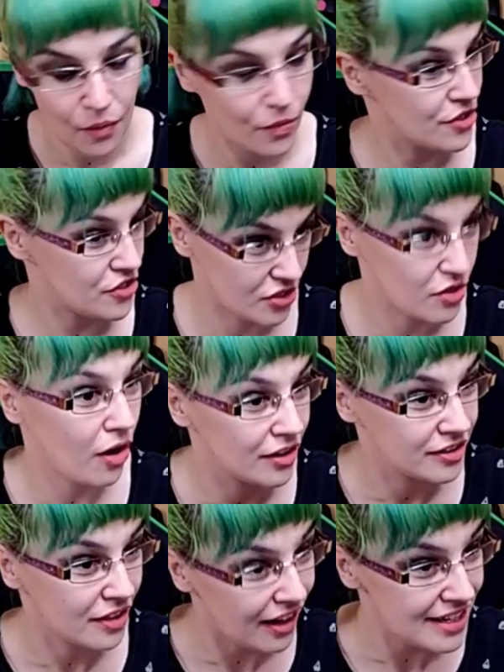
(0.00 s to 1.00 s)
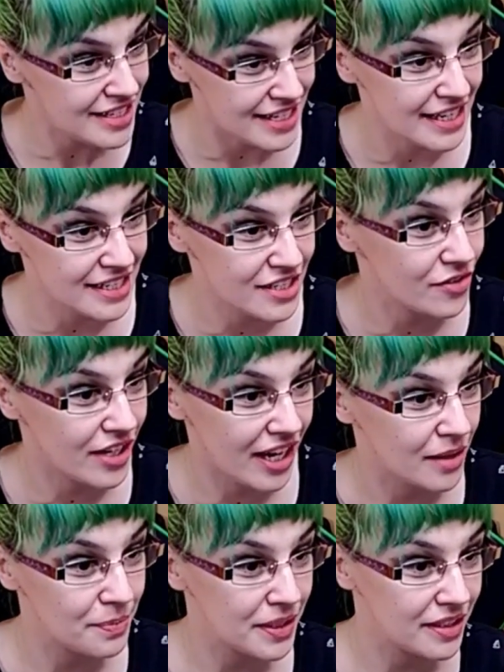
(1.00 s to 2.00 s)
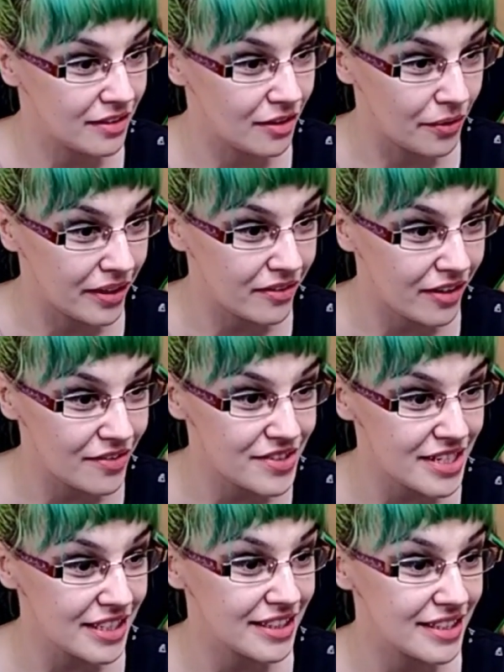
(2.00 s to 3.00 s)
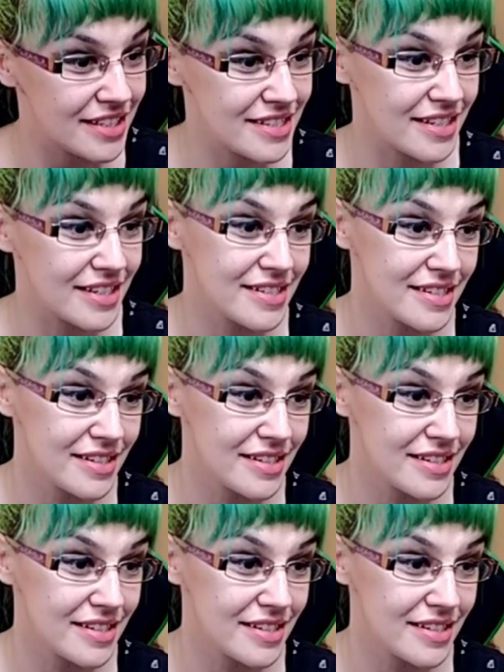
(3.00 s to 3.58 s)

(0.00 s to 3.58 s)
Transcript: which is called content, you can't be going around saying these things.